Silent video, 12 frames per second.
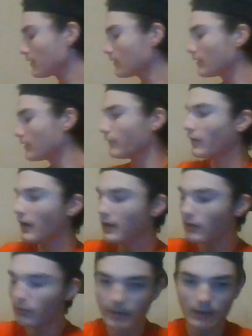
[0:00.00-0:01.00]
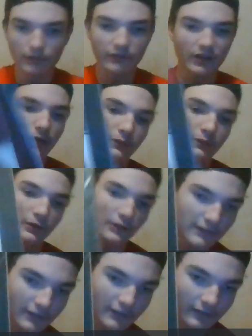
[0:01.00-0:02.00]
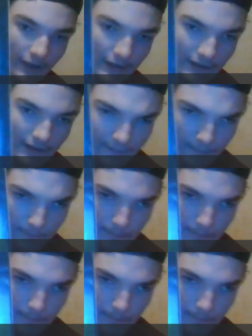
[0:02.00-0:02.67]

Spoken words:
It's the final Beatles album release, Let It